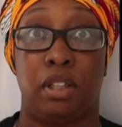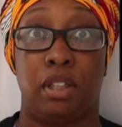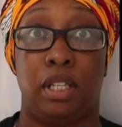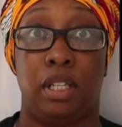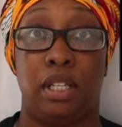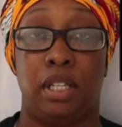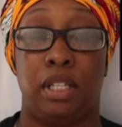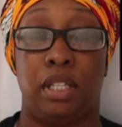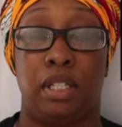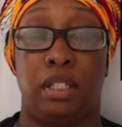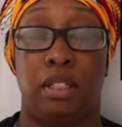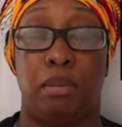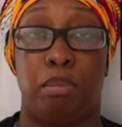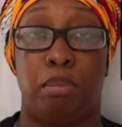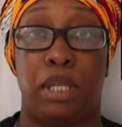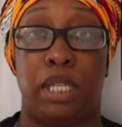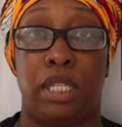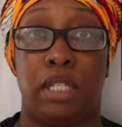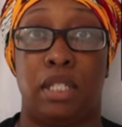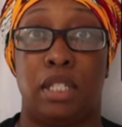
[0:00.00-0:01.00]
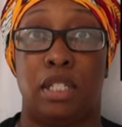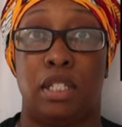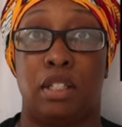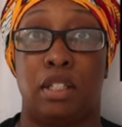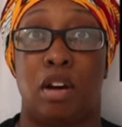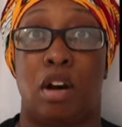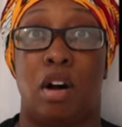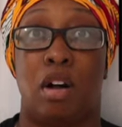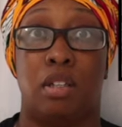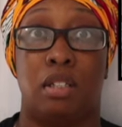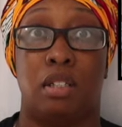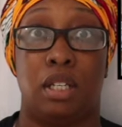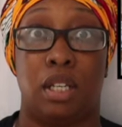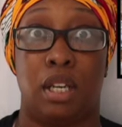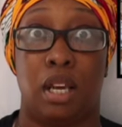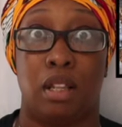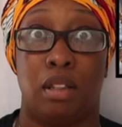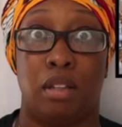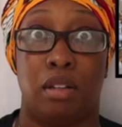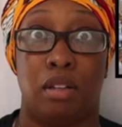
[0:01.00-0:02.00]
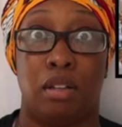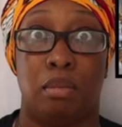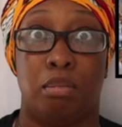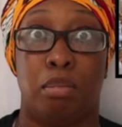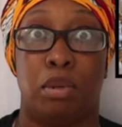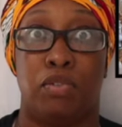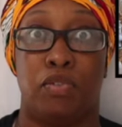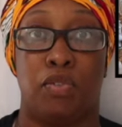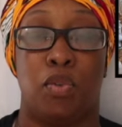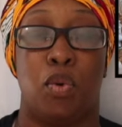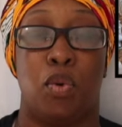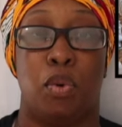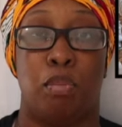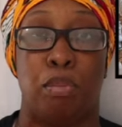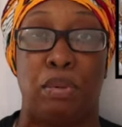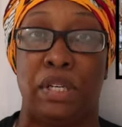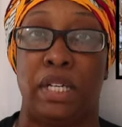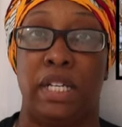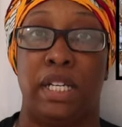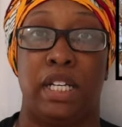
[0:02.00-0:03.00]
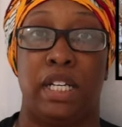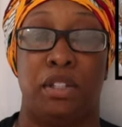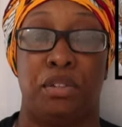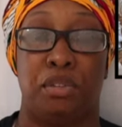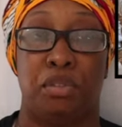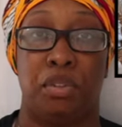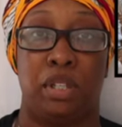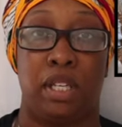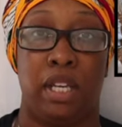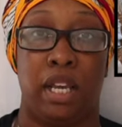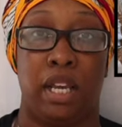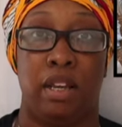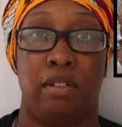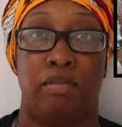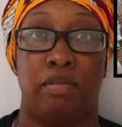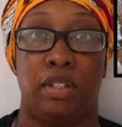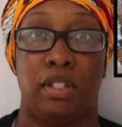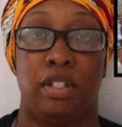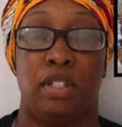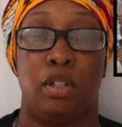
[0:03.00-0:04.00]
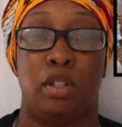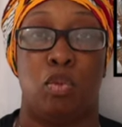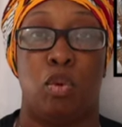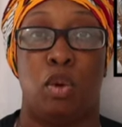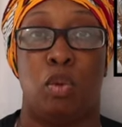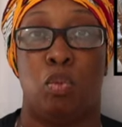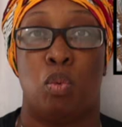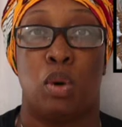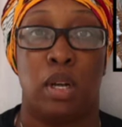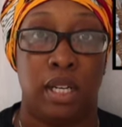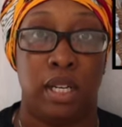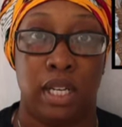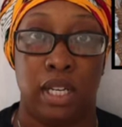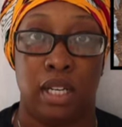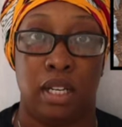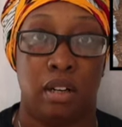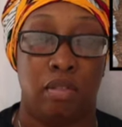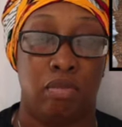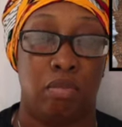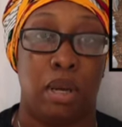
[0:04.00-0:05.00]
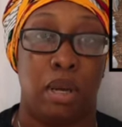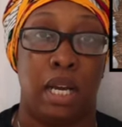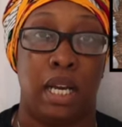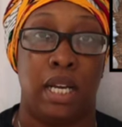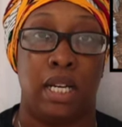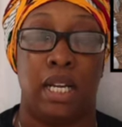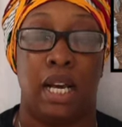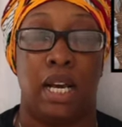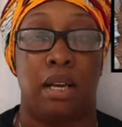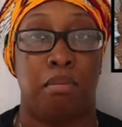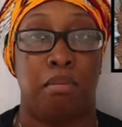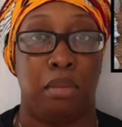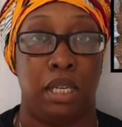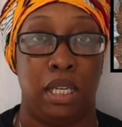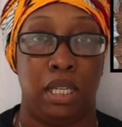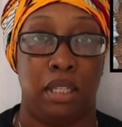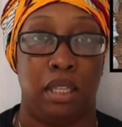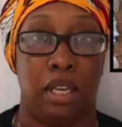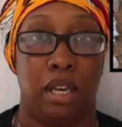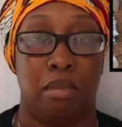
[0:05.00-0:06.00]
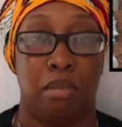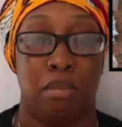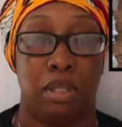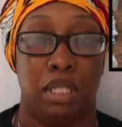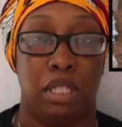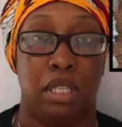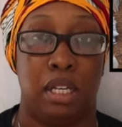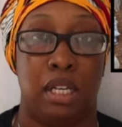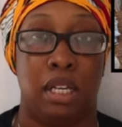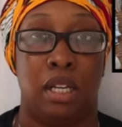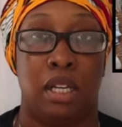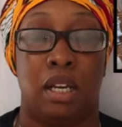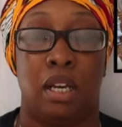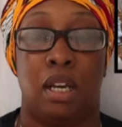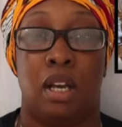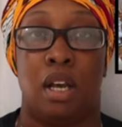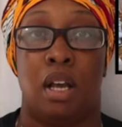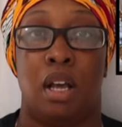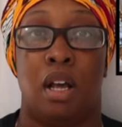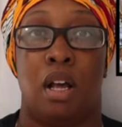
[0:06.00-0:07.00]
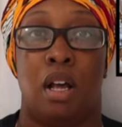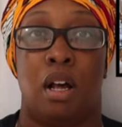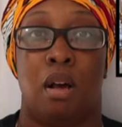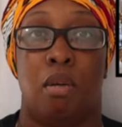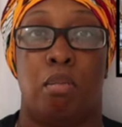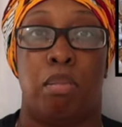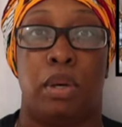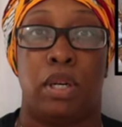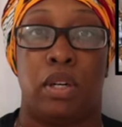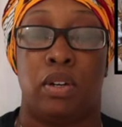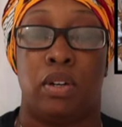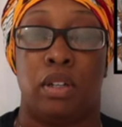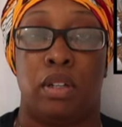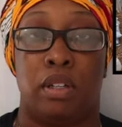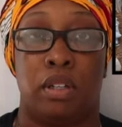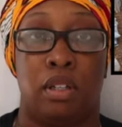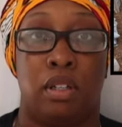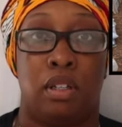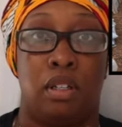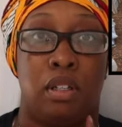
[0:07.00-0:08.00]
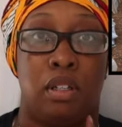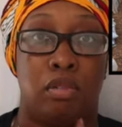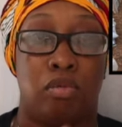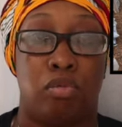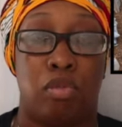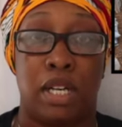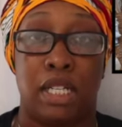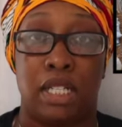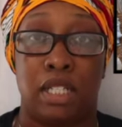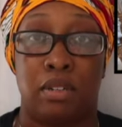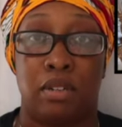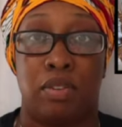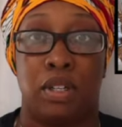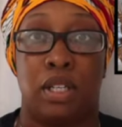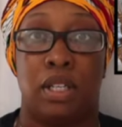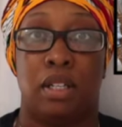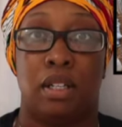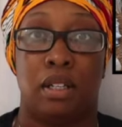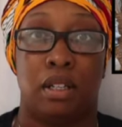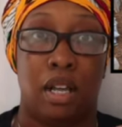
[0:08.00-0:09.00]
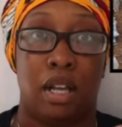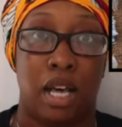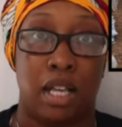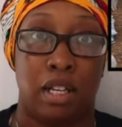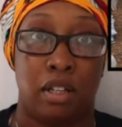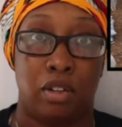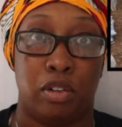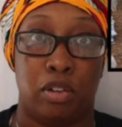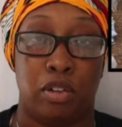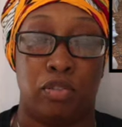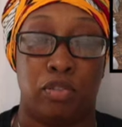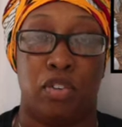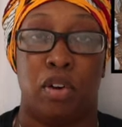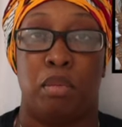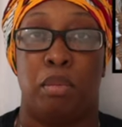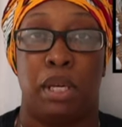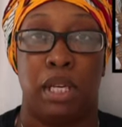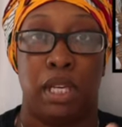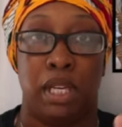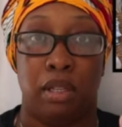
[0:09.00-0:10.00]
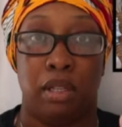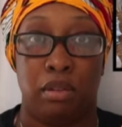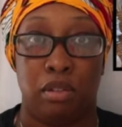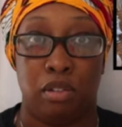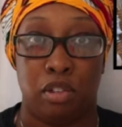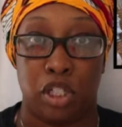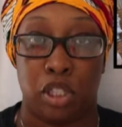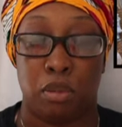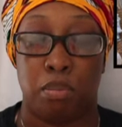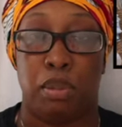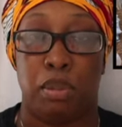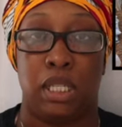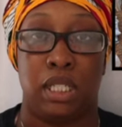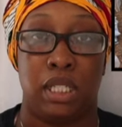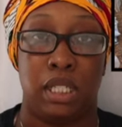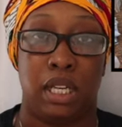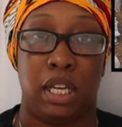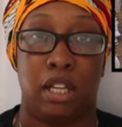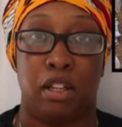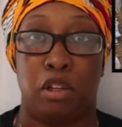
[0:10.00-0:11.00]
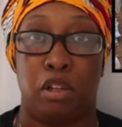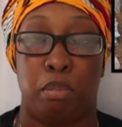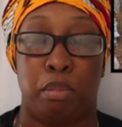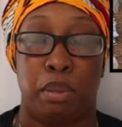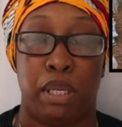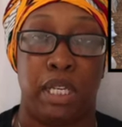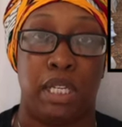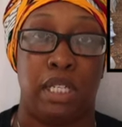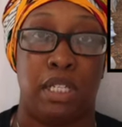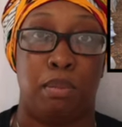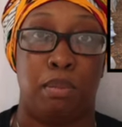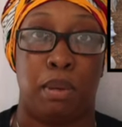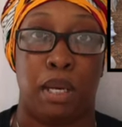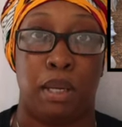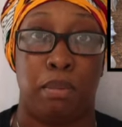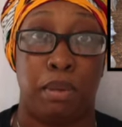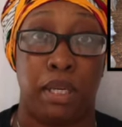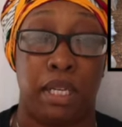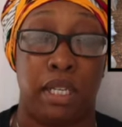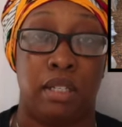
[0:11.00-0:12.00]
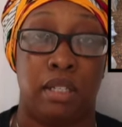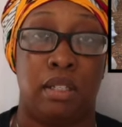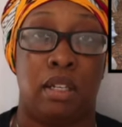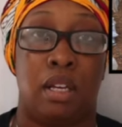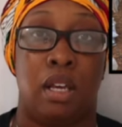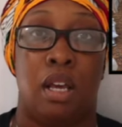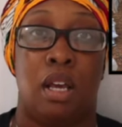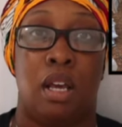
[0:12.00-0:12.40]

the pieces all together before putting it through the canvas. So on one end of mine, I made that mistake. But on the rest of it, I learned from it and just put it together piece by piece.